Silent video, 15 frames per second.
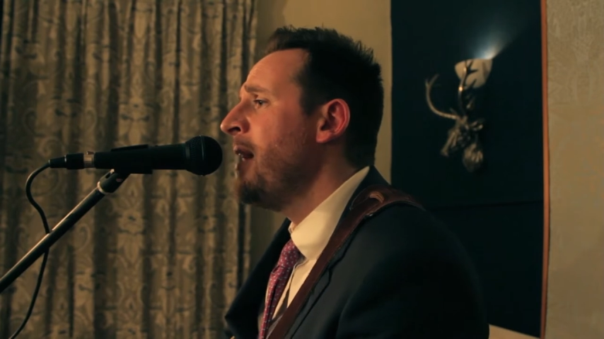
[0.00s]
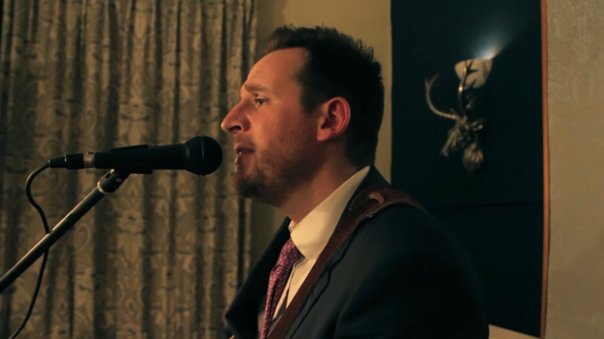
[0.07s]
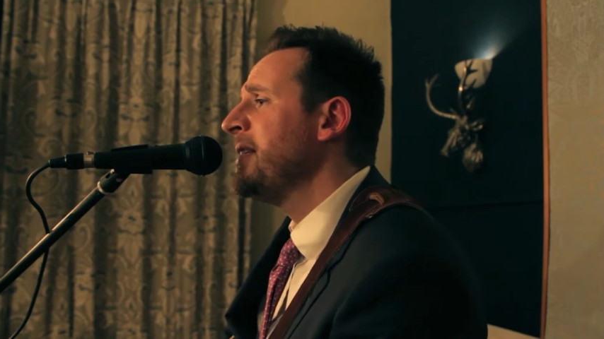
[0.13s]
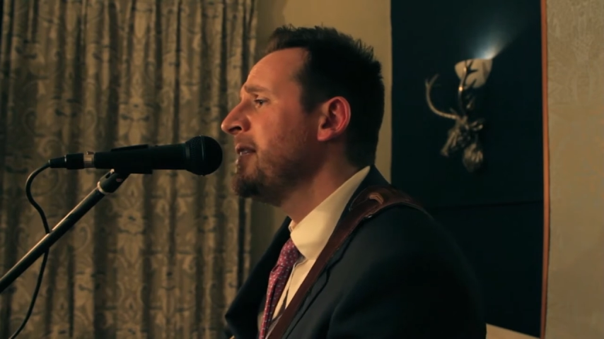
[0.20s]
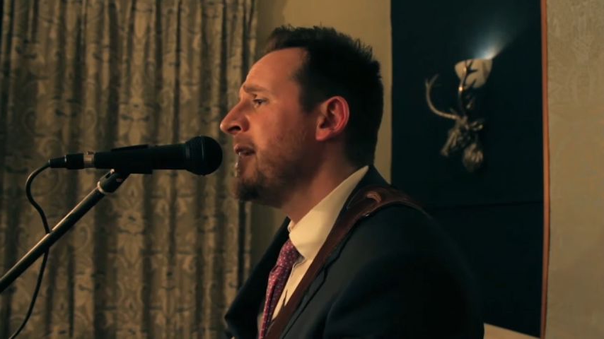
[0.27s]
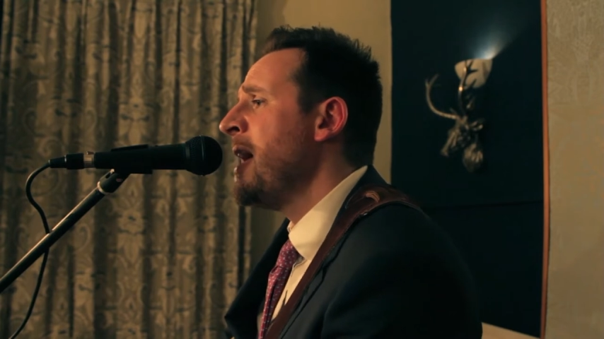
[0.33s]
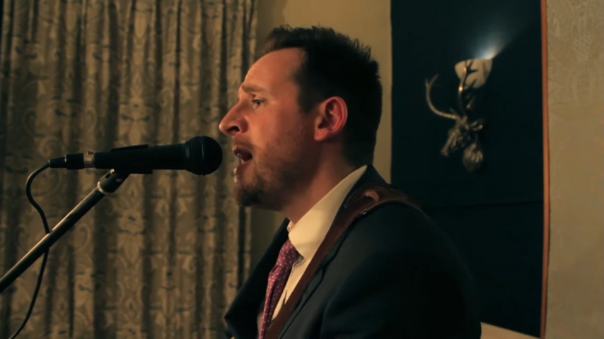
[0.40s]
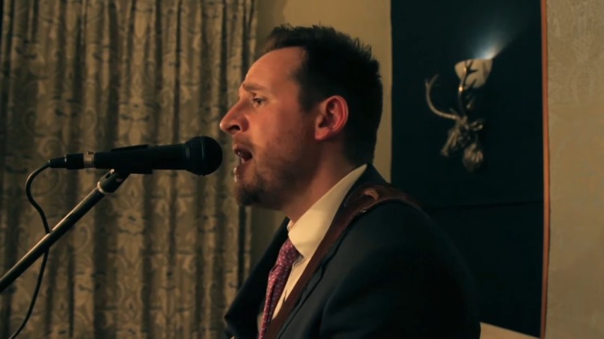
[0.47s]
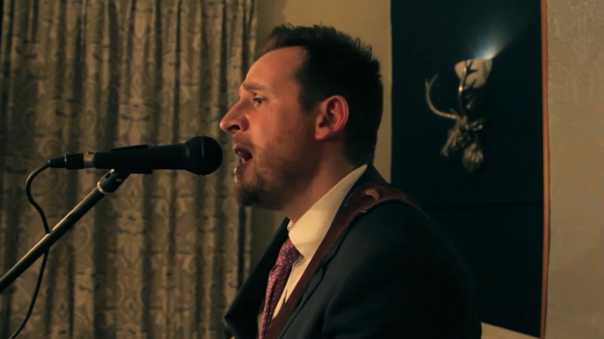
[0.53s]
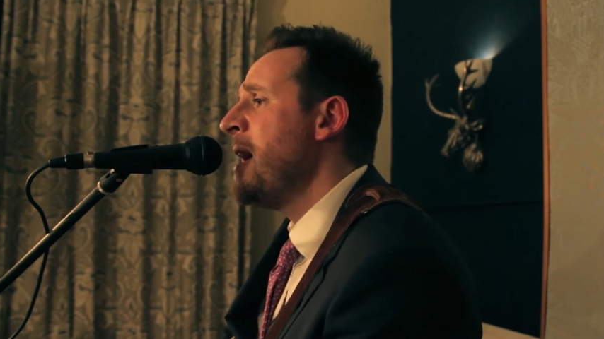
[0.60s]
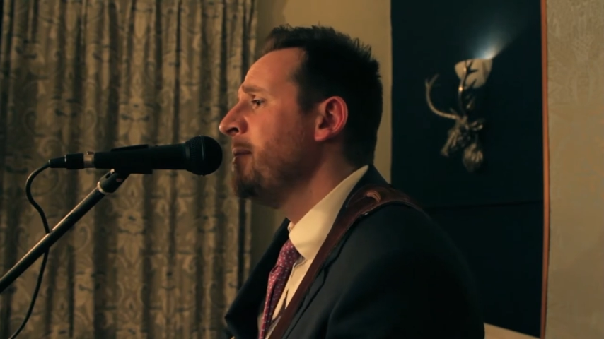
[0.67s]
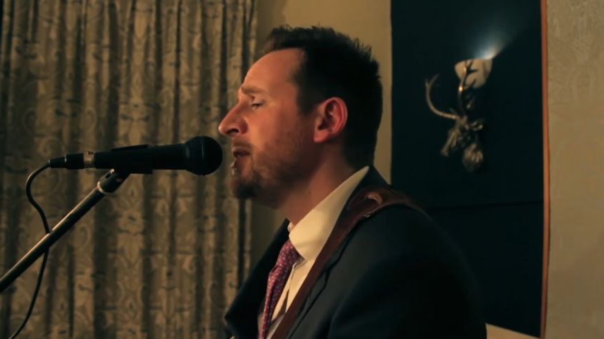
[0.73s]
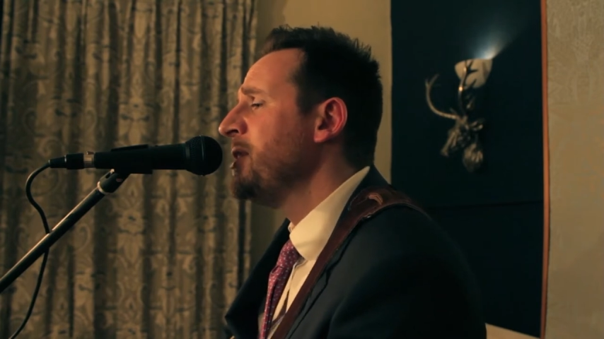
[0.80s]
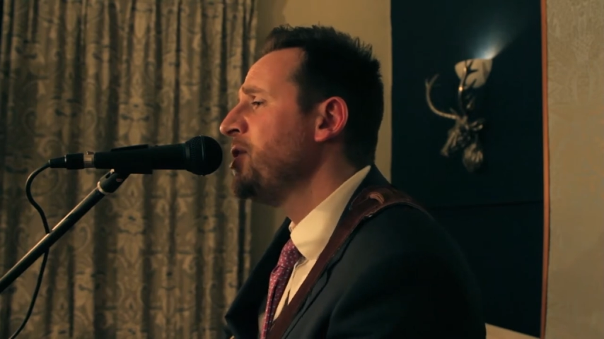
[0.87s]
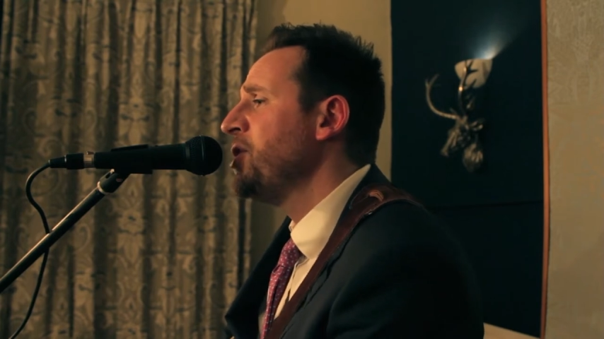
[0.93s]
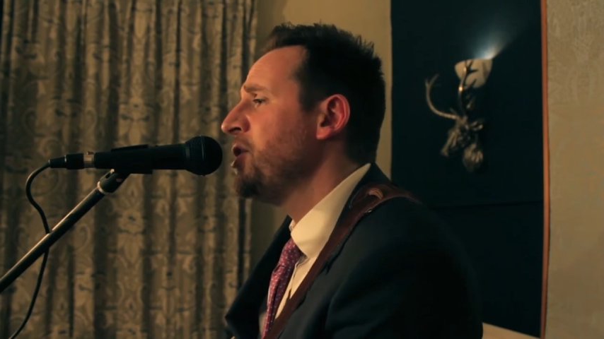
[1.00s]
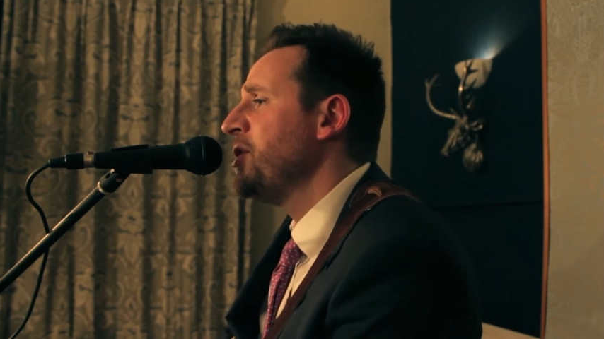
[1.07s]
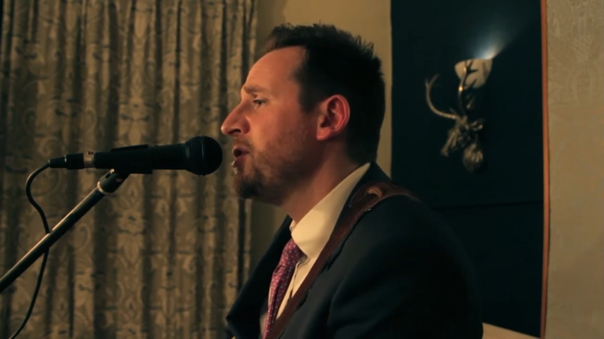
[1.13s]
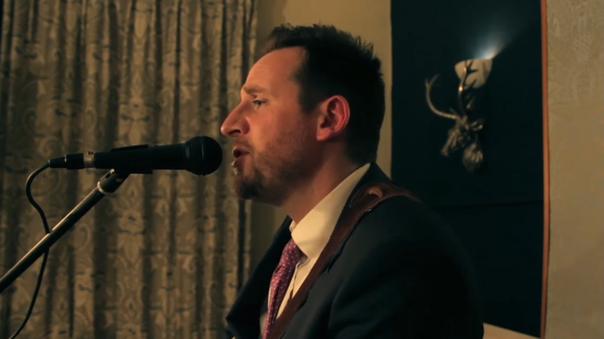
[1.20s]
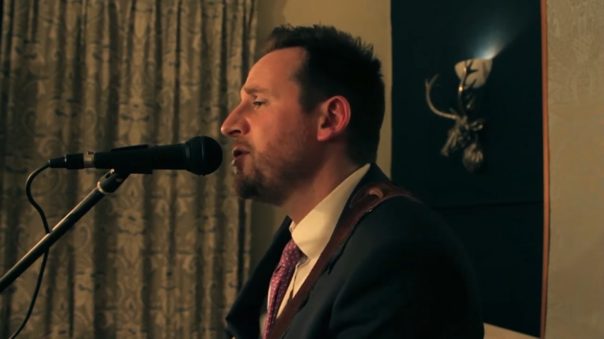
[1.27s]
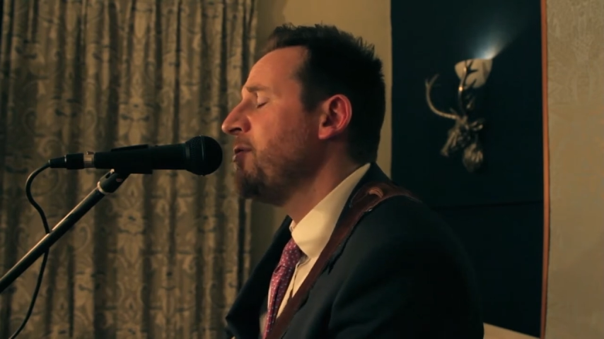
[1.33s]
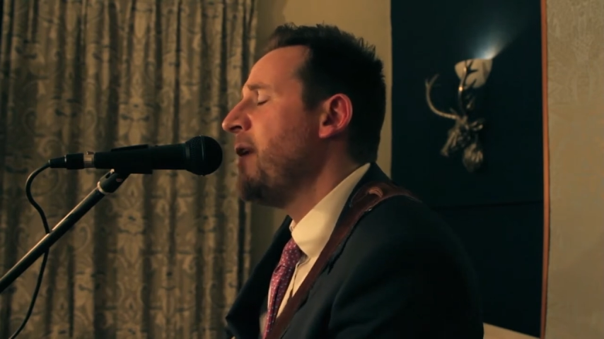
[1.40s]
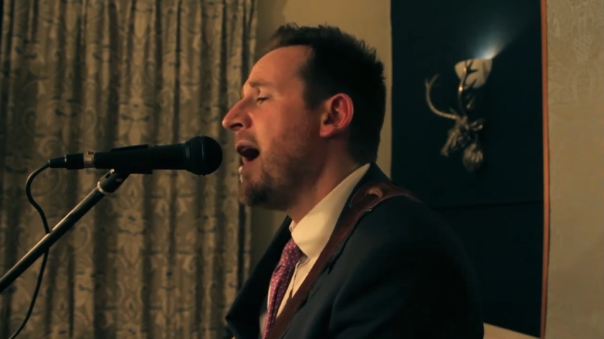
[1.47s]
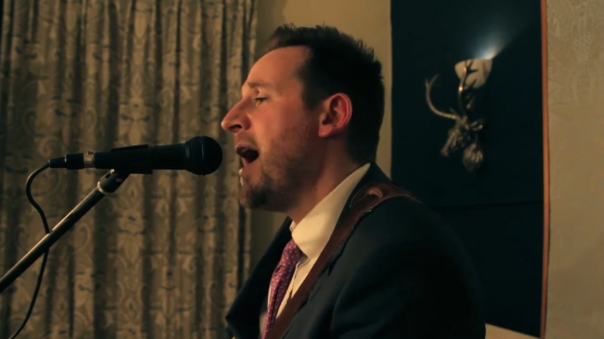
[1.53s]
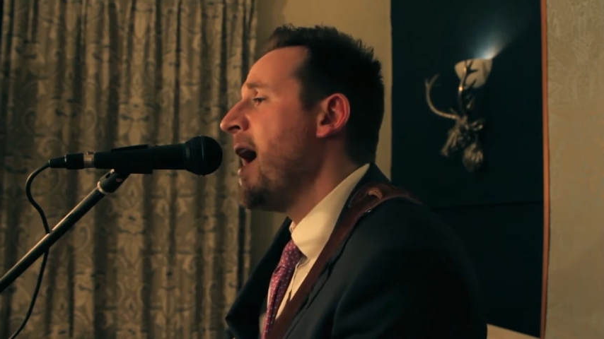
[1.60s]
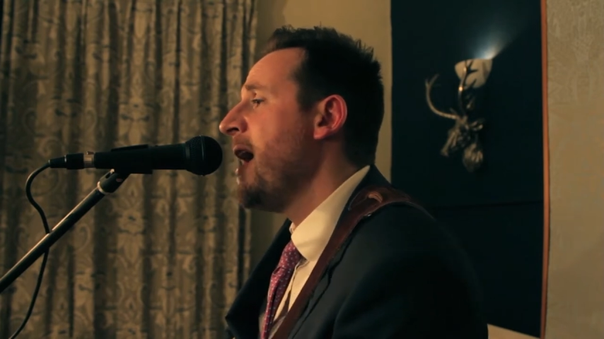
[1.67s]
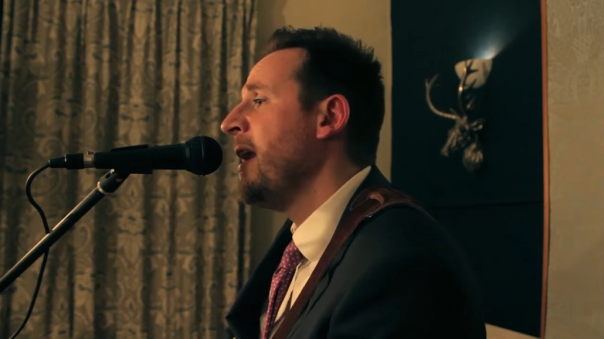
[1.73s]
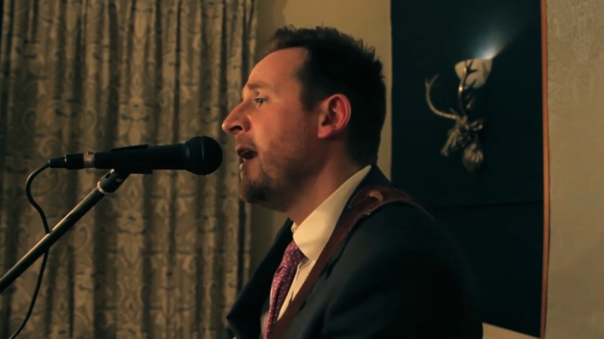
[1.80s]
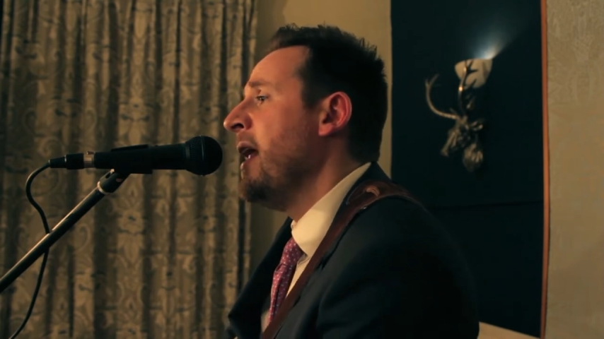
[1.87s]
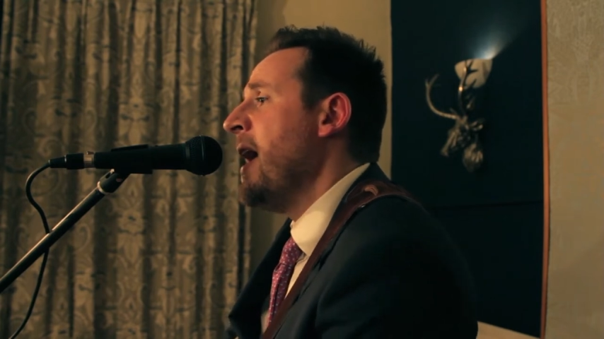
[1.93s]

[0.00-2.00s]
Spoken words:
the time is just right,